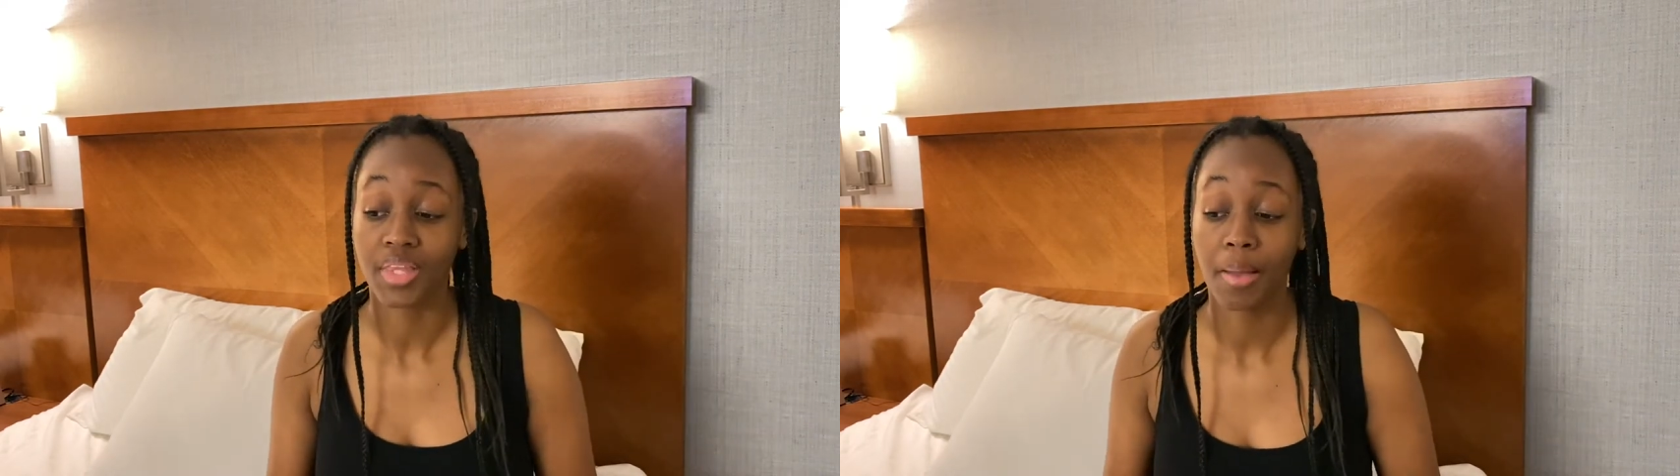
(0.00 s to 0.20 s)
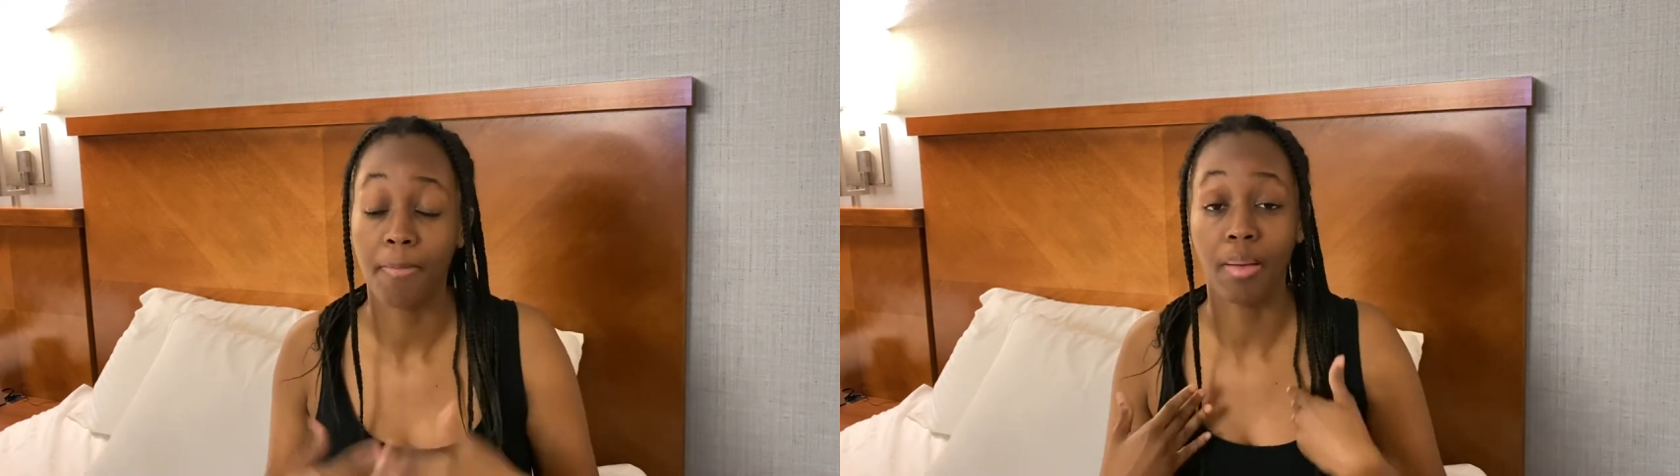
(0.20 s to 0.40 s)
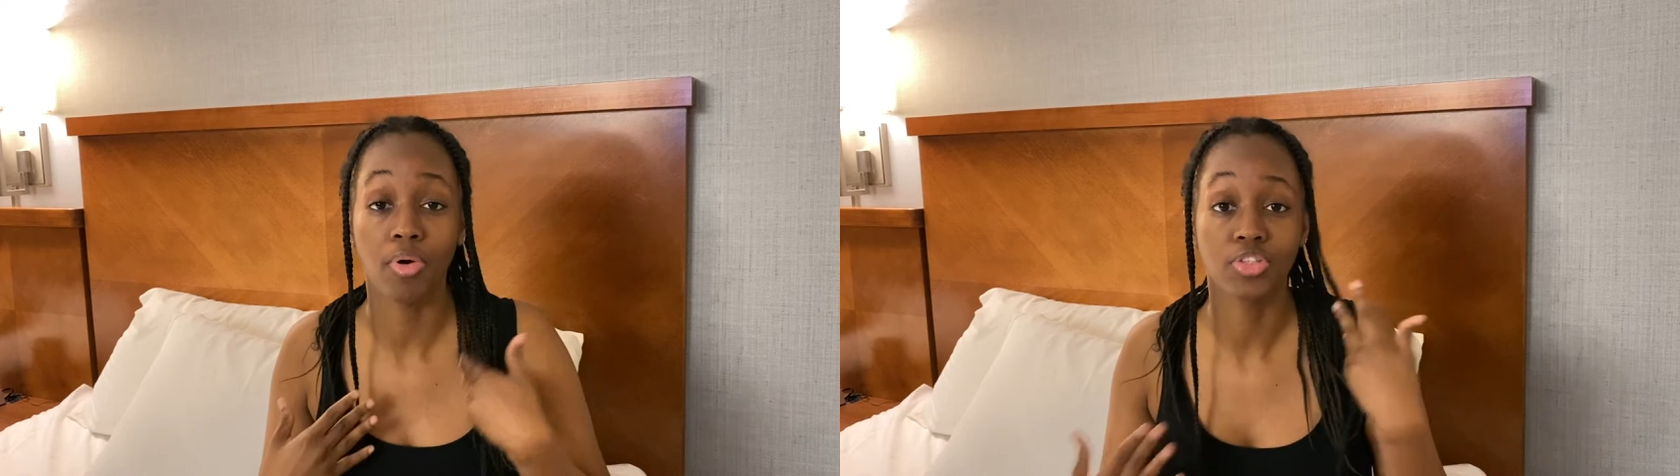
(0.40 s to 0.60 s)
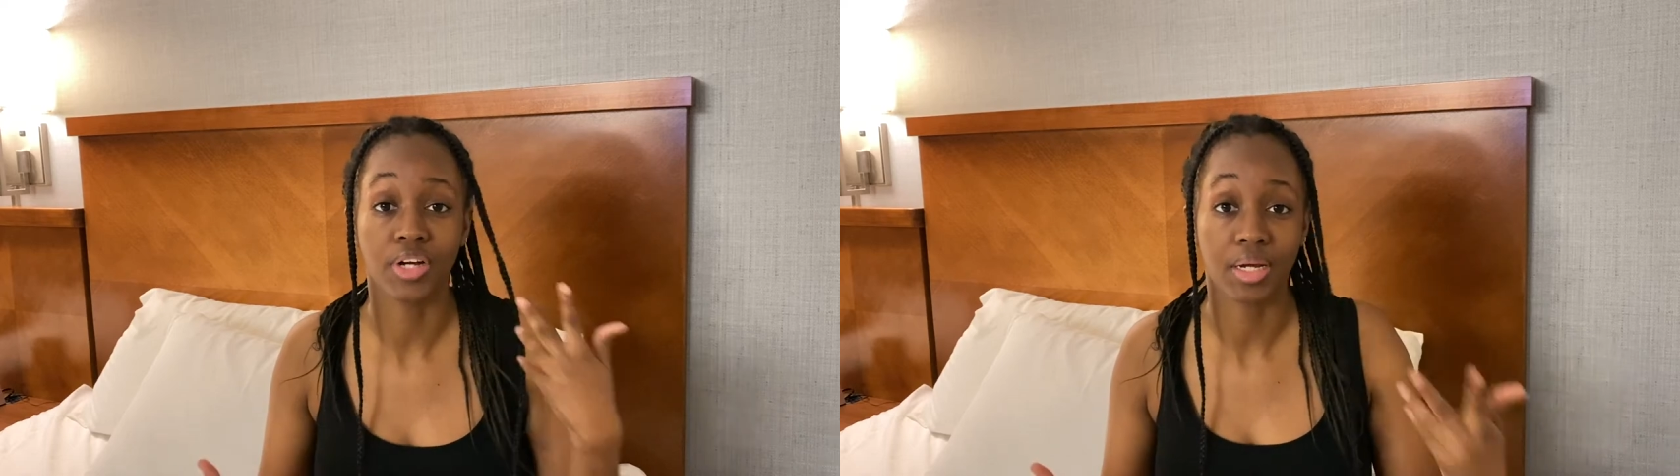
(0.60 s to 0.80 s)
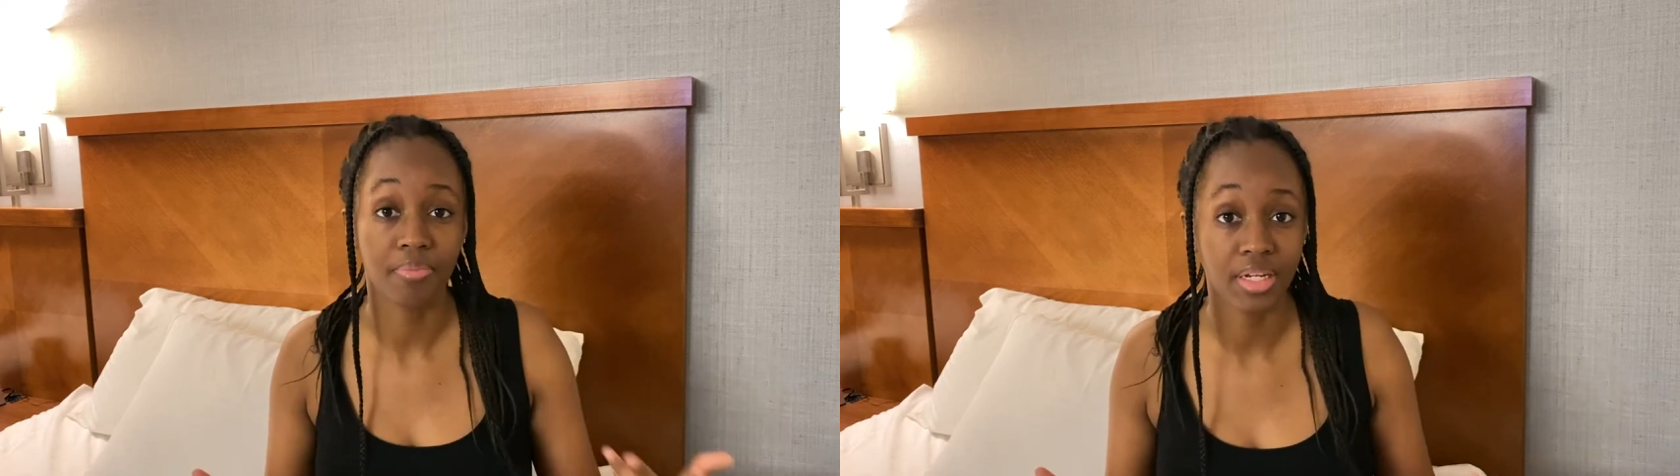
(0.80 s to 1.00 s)
My most
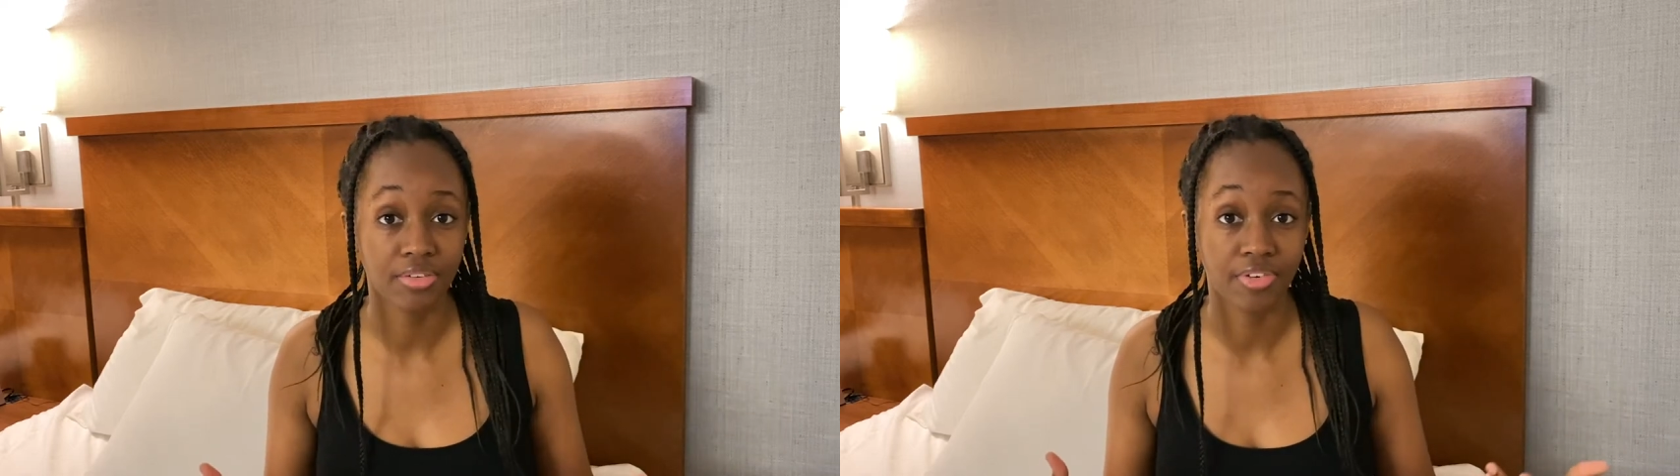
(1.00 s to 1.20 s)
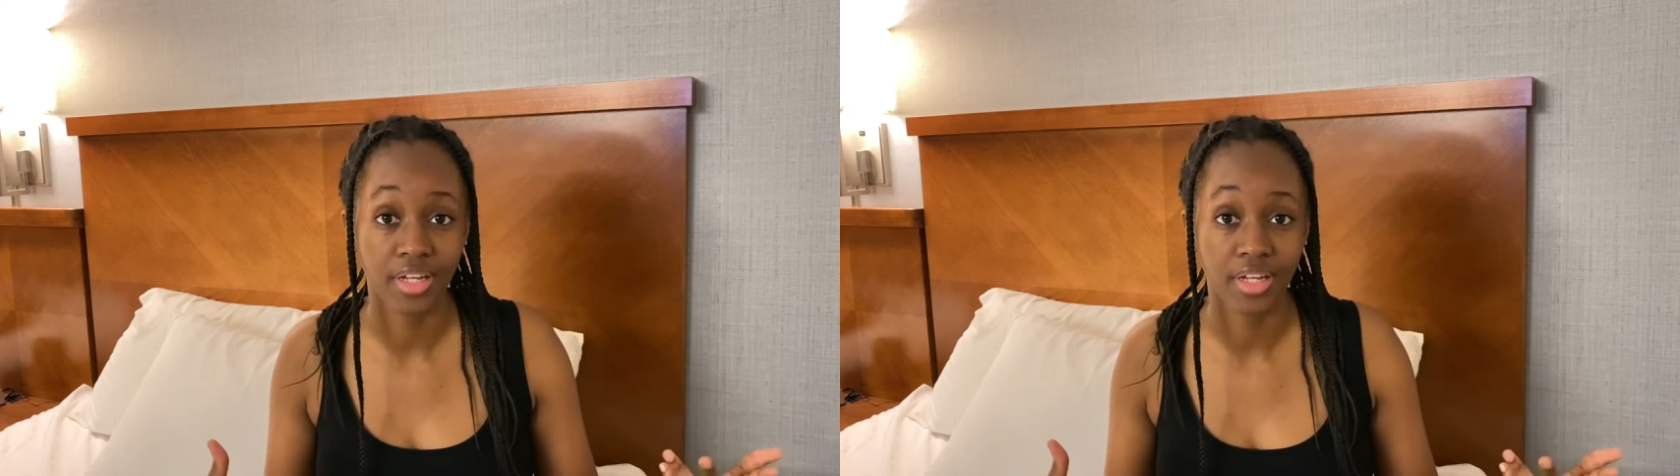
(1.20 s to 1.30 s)
recommended for